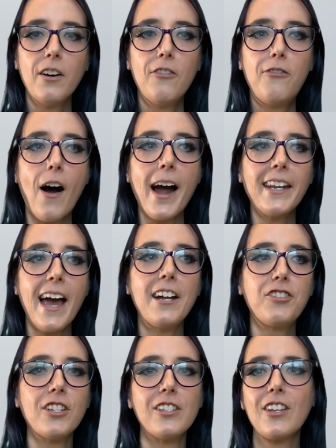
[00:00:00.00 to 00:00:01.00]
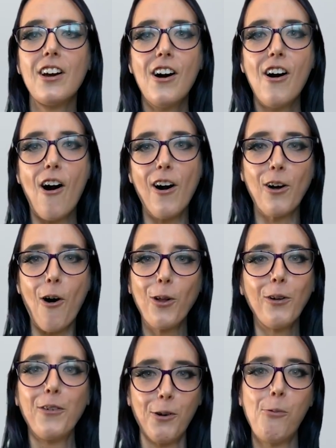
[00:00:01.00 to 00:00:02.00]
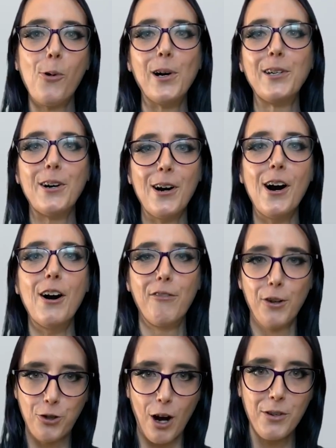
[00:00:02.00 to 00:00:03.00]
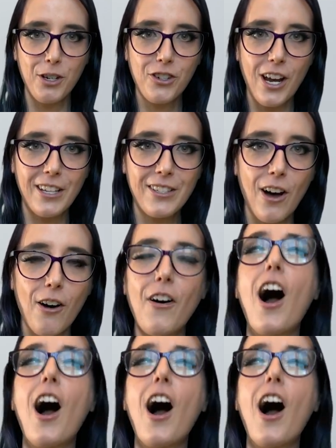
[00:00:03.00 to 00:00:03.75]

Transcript: fine edges on all of the wood of the trebuchet itself.